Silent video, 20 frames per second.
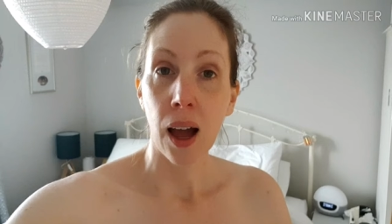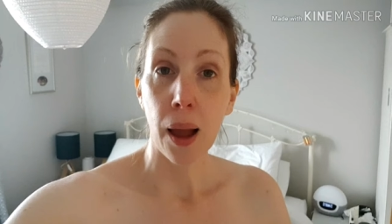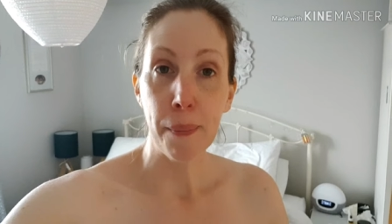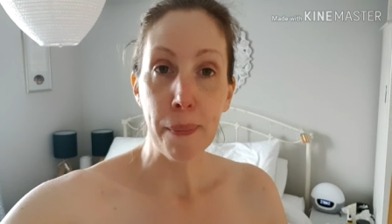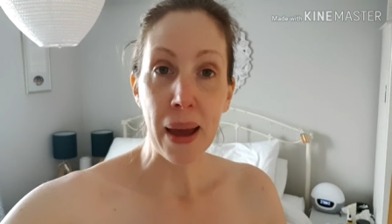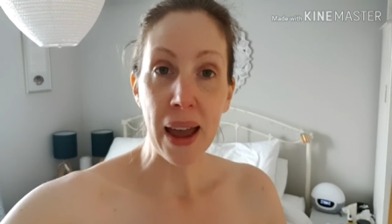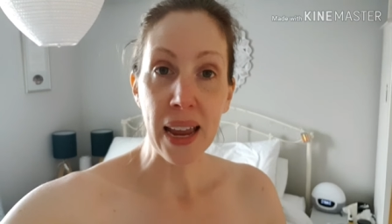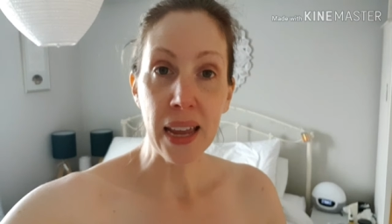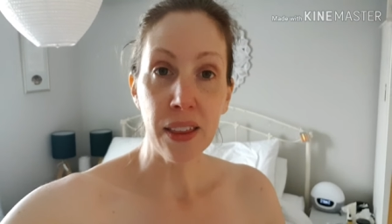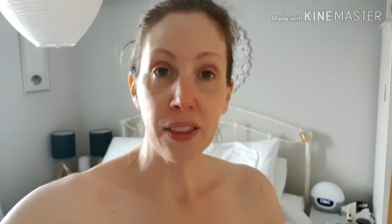
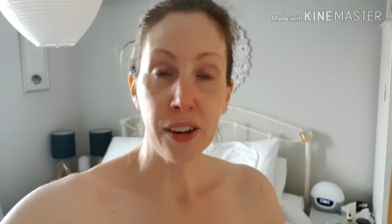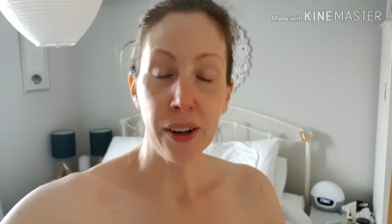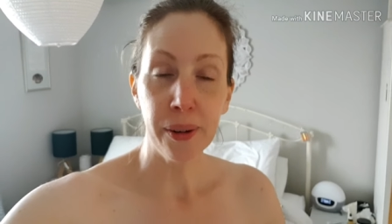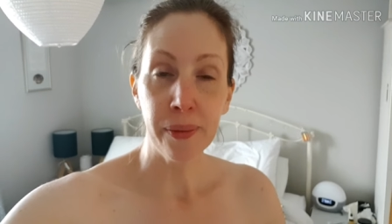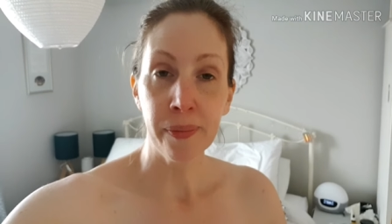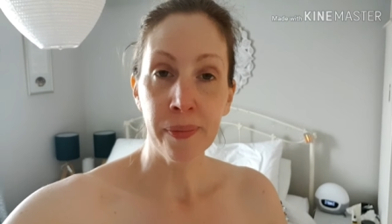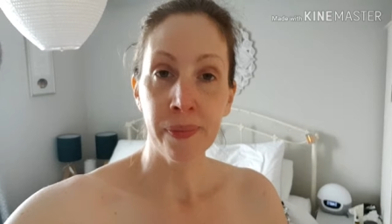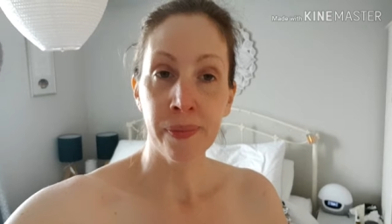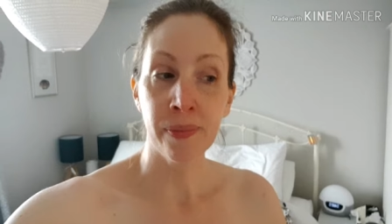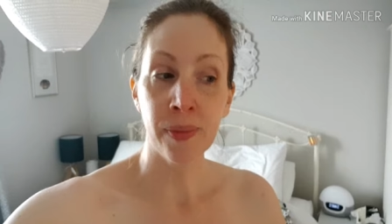I'm bathed,
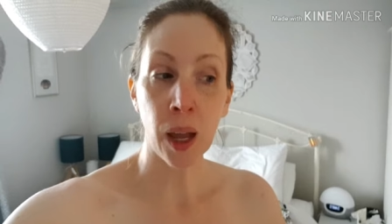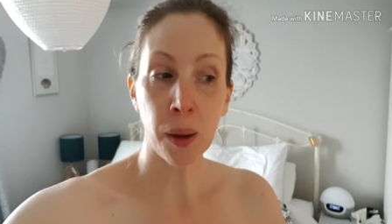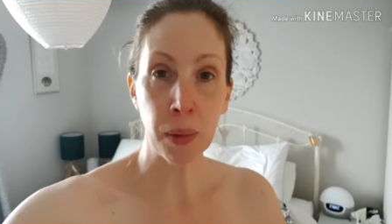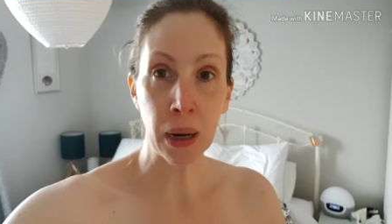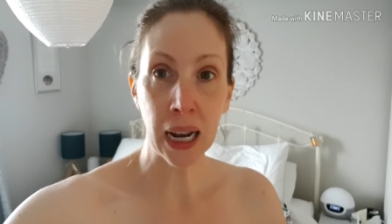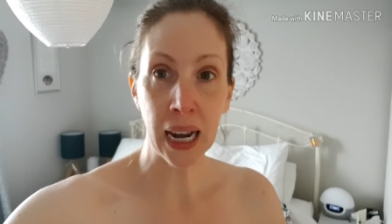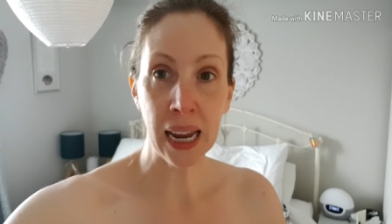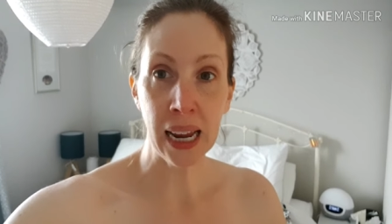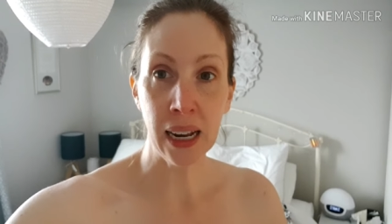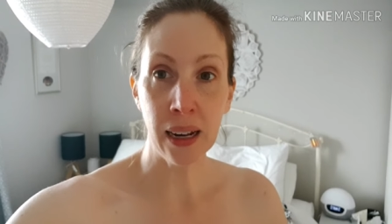I'm
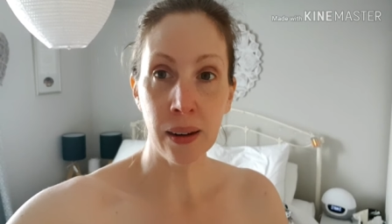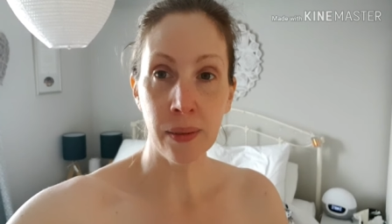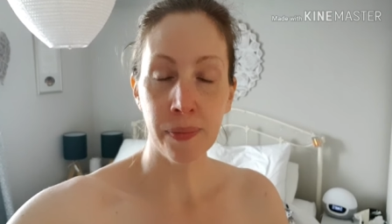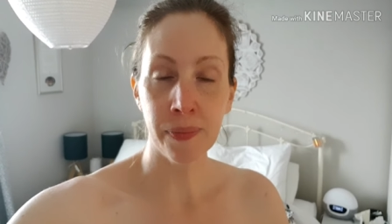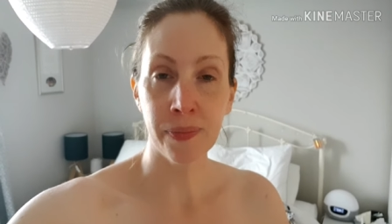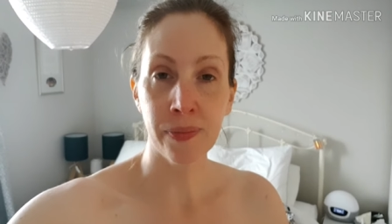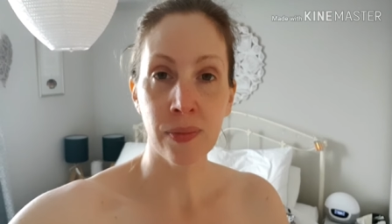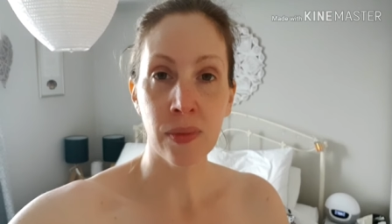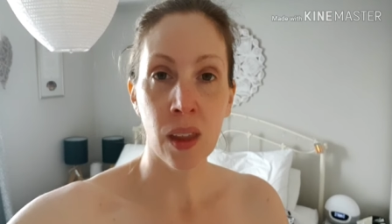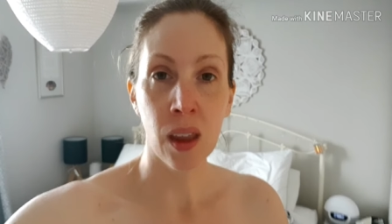clean,
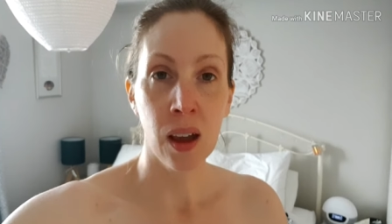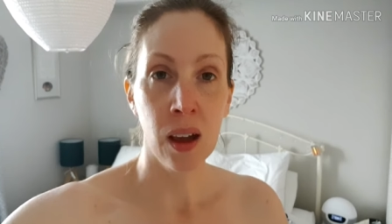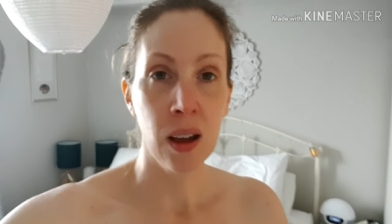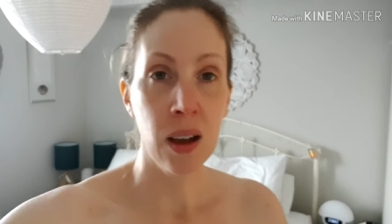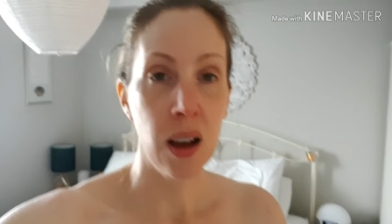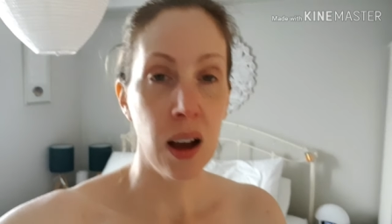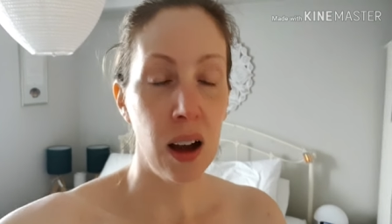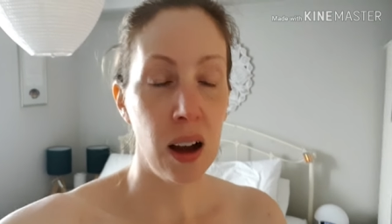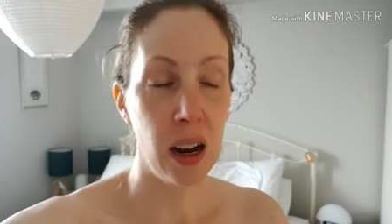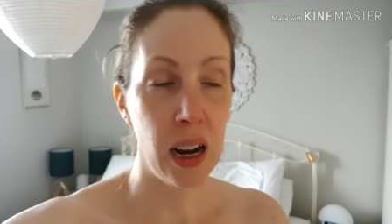
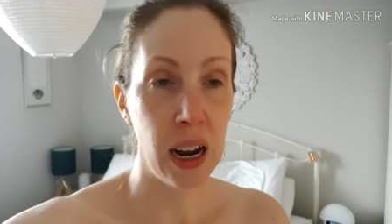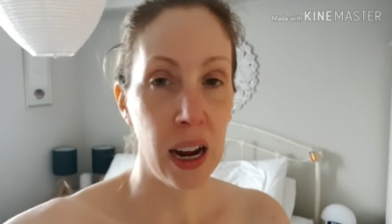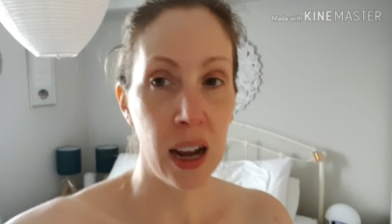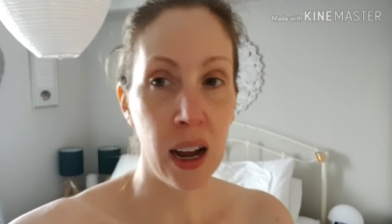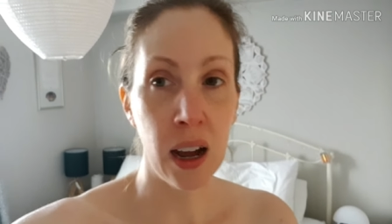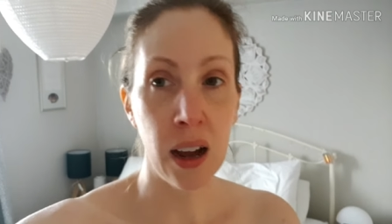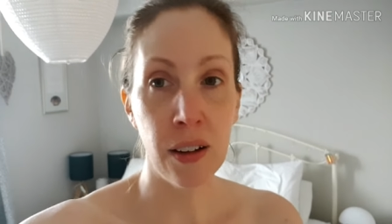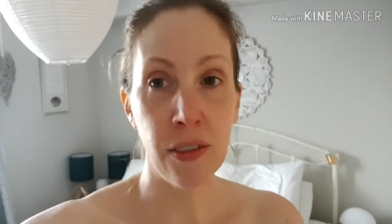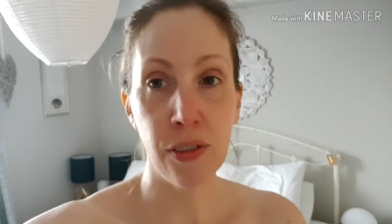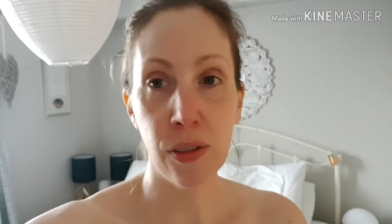I
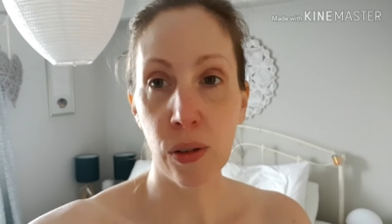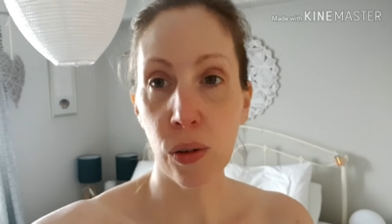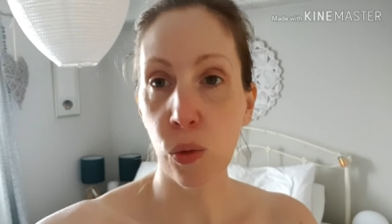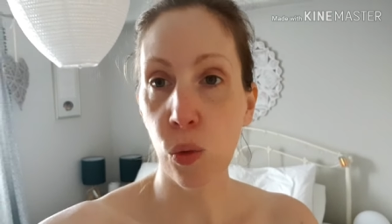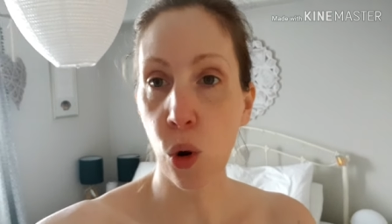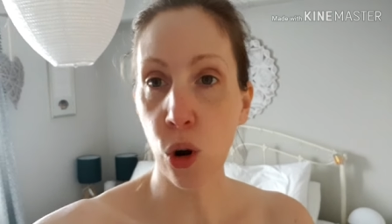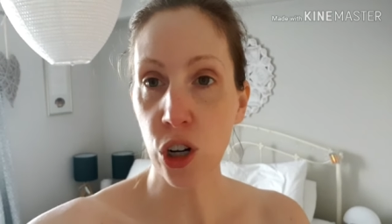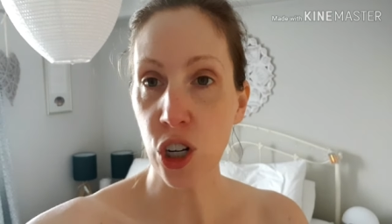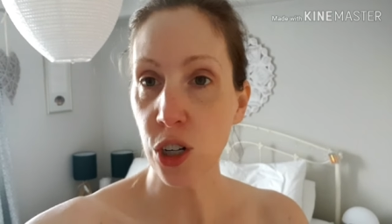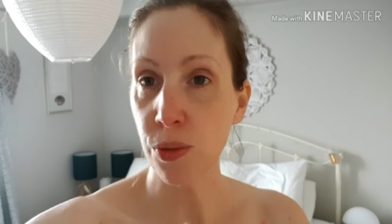have
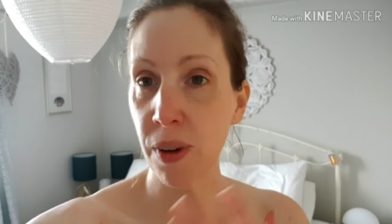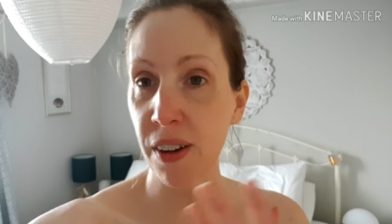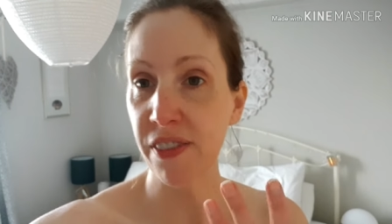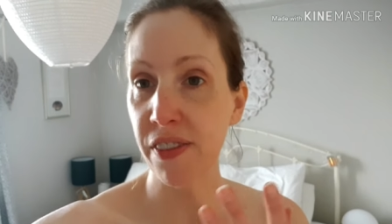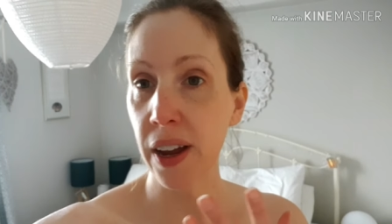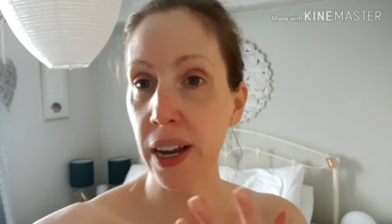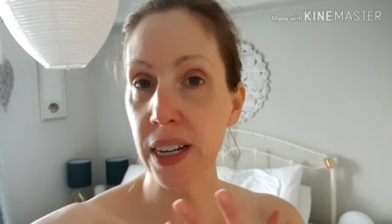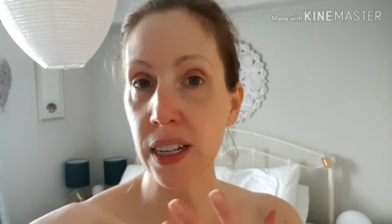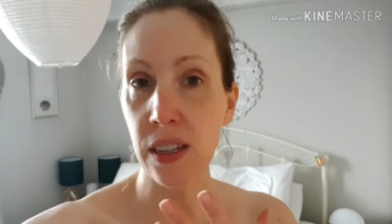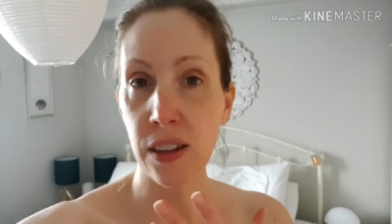washed my
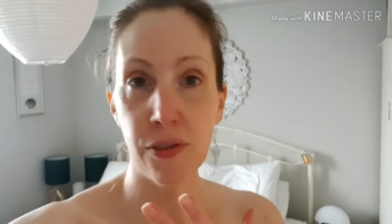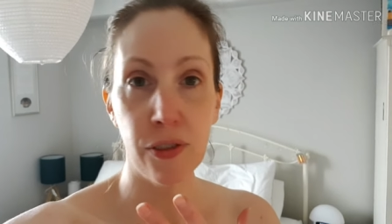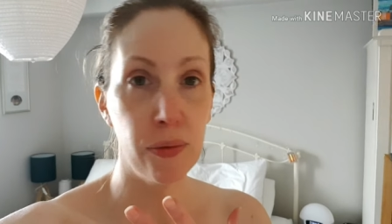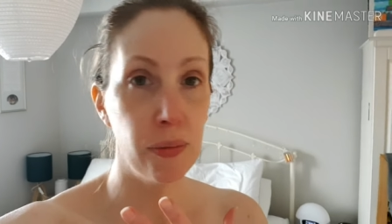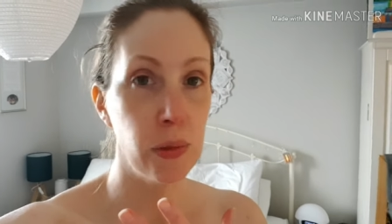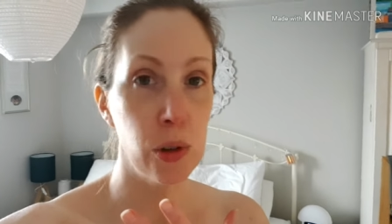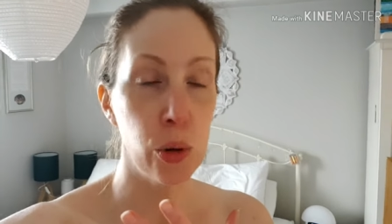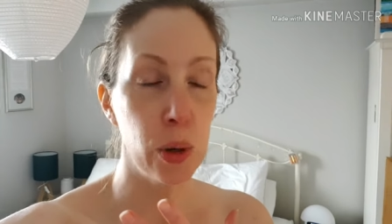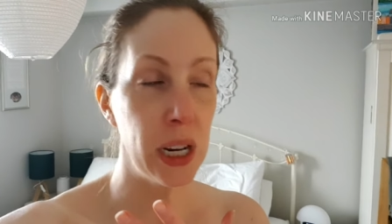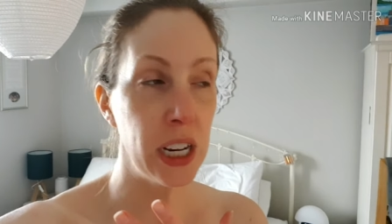face
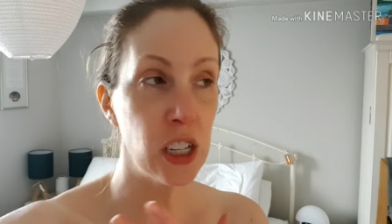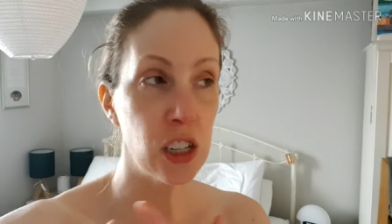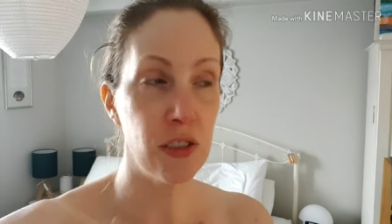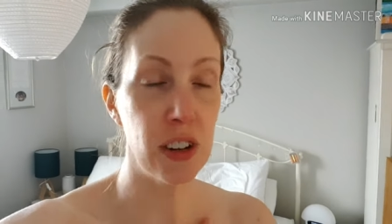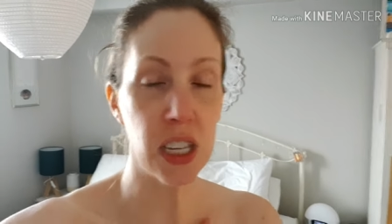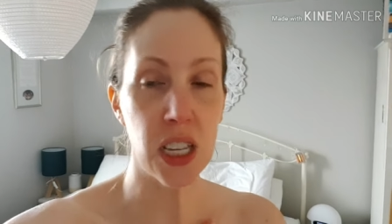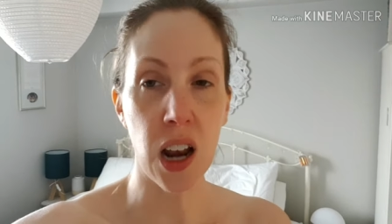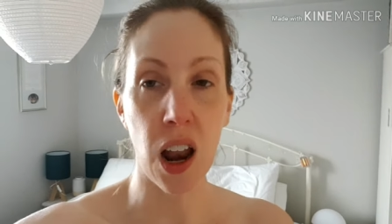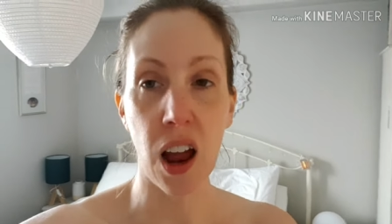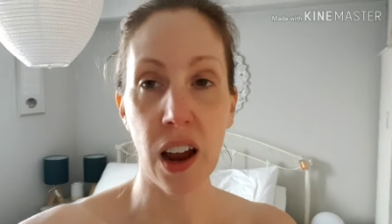to an inch of
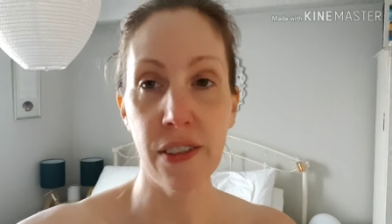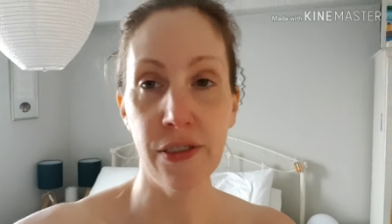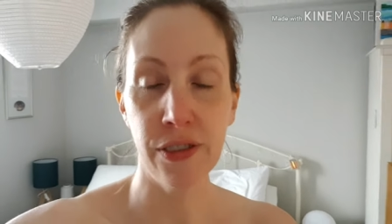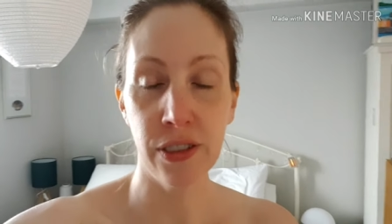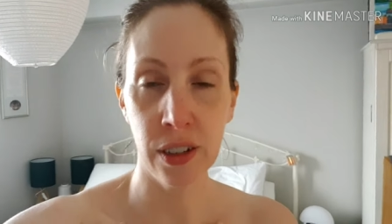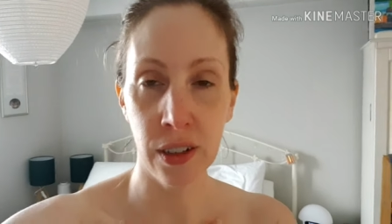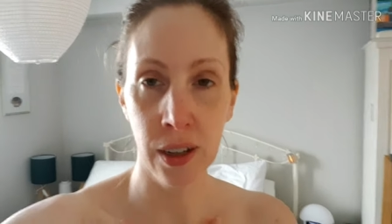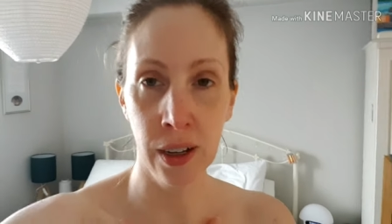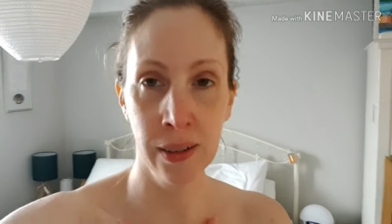its life.